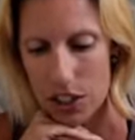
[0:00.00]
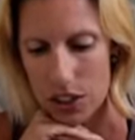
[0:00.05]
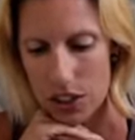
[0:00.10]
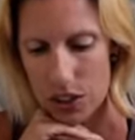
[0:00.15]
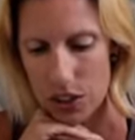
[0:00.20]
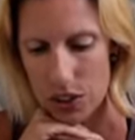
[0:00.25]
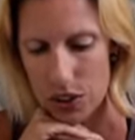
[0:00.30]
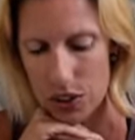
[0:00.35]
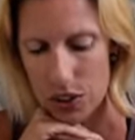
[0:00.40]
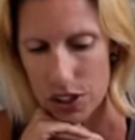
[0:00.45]

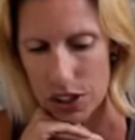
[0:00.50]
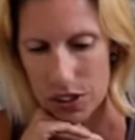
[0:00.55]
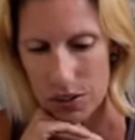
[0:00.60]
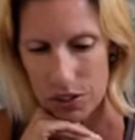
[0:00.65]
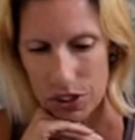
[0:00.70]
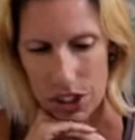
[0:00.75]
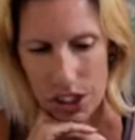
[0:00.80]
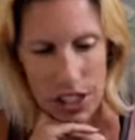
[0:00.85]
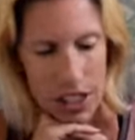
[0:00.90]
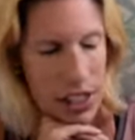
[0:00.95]
I'm
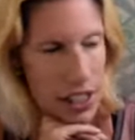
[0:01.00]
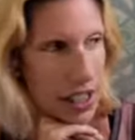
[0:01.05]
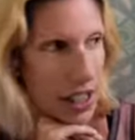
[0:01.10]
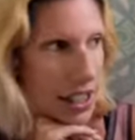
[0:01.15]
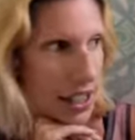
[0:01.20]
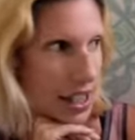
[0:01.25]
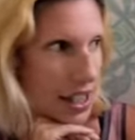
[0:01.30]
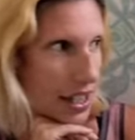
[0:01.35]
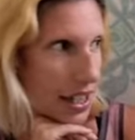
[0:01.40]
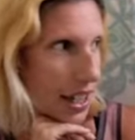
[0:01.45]
trying to think
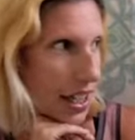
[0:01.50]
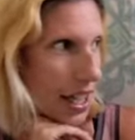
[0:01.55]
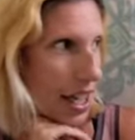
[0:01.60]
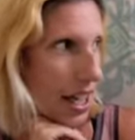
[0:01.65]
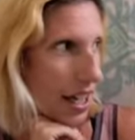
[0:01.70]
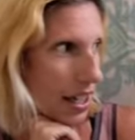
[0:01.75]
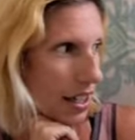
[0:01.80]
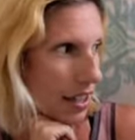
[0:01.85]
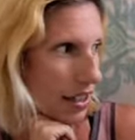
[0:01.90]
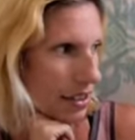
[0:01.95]
anything
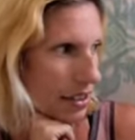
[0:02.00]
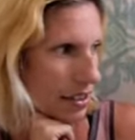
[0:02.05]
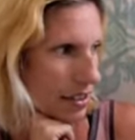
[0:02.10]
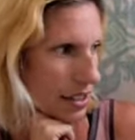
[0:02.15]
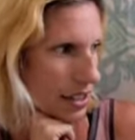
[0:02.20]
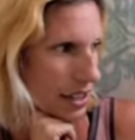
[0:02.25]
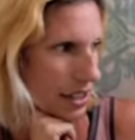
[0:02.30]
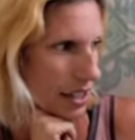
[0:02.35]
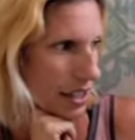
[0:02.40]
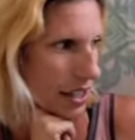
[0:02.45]

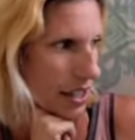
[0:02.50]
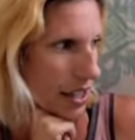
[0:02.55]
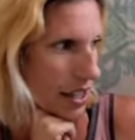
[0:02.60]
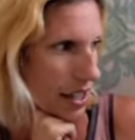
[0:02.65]
else.